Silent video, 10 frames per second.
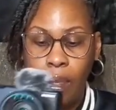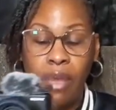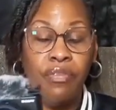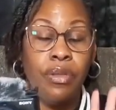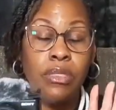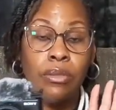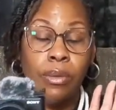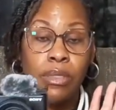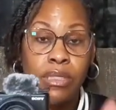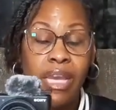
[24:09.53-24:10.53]
If it is
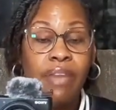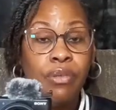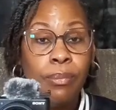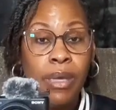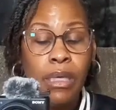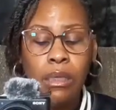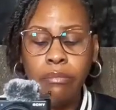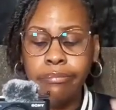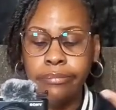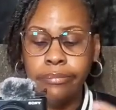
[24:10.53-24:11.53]
going to save you
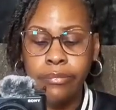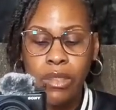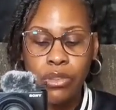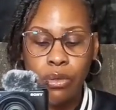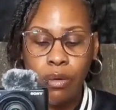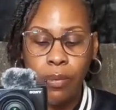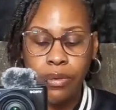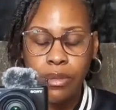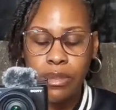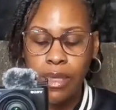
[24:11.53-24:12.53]
money, it's going to
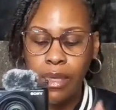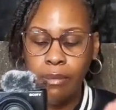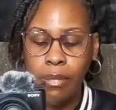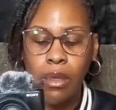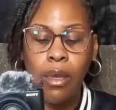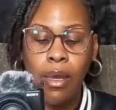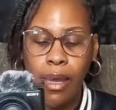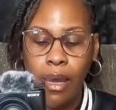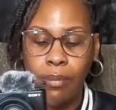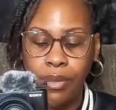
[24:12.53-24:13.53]
work the same,
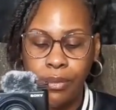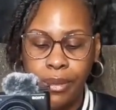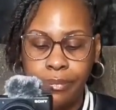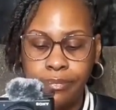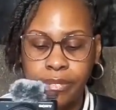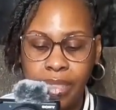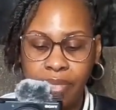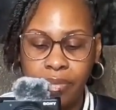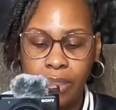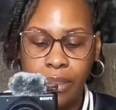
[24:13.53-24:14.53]
I would do it,
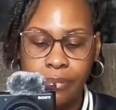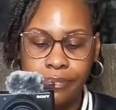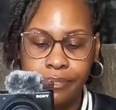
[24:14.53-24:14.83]
definitely.